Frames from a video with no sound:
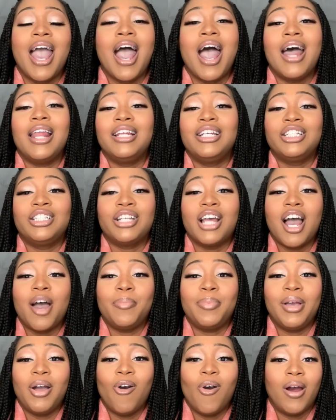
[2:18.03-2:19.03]
I didn't shop
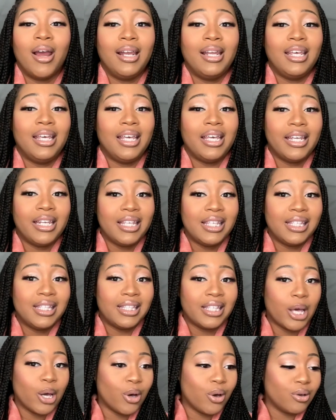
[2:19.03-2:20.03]
hardly any
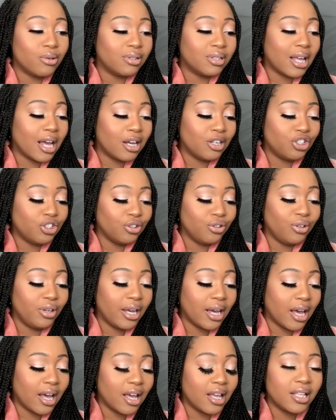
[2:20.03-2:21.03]
sales. I'll show you
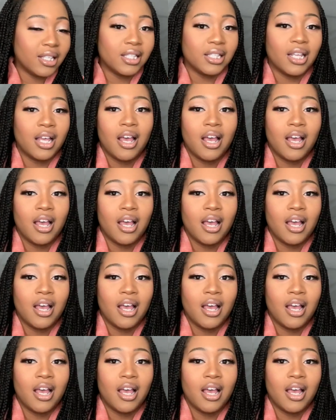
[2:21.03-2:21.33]
guys.